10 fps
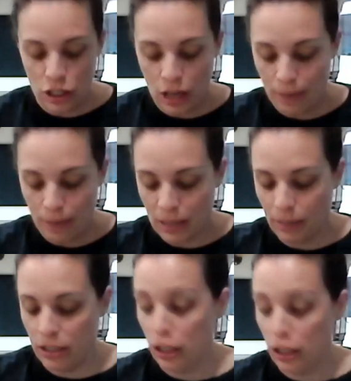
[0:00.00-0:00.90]
something to
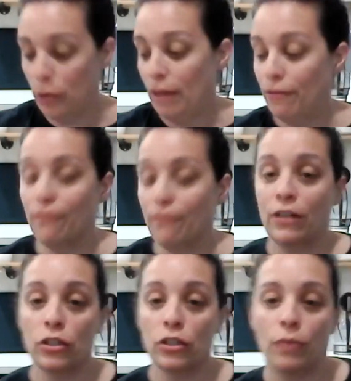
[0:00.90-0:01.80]
do if it
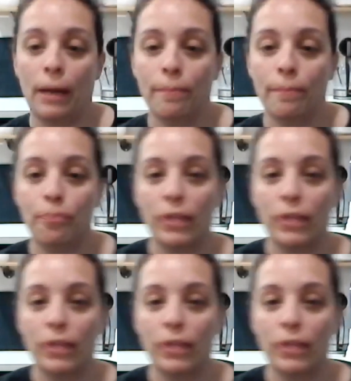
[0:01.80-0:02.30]
feels right.